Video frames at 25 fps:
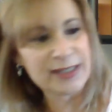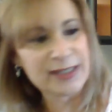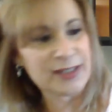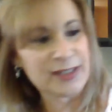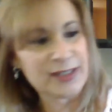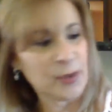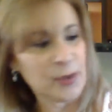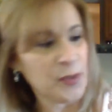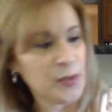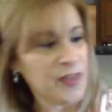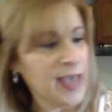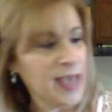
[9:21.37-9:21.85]

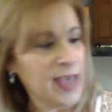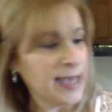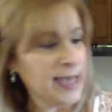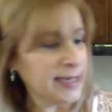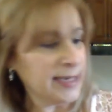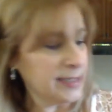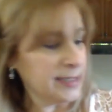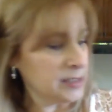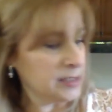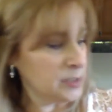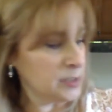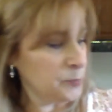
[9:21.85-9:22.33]
So that
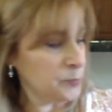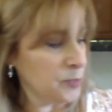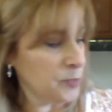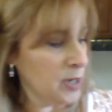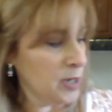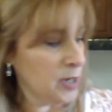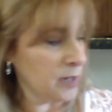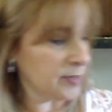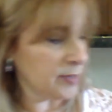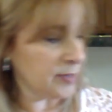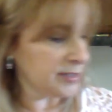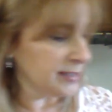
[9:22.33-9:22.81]
is the
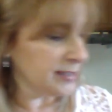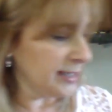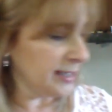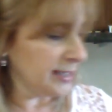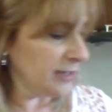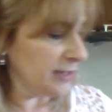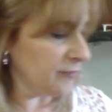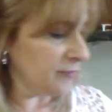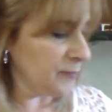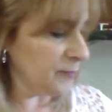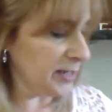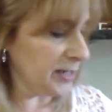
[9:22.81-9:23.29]
progress I
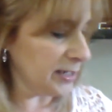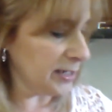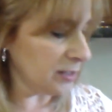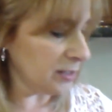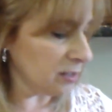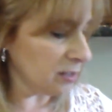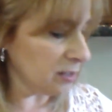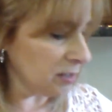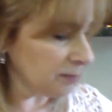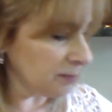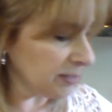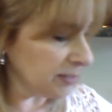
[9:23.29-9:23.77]
have made
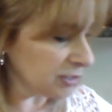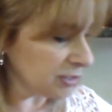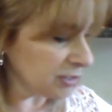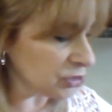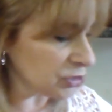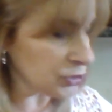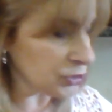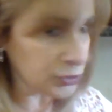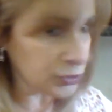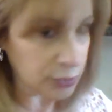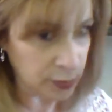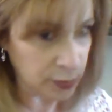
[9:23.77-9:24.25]
on my
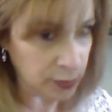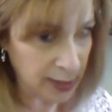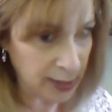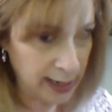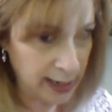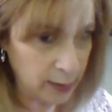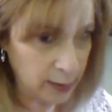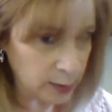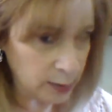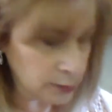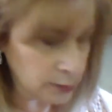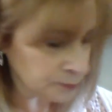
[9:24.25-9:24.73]
Circo
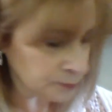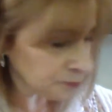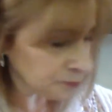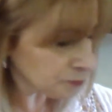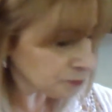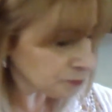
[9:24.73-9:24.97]
Cowl,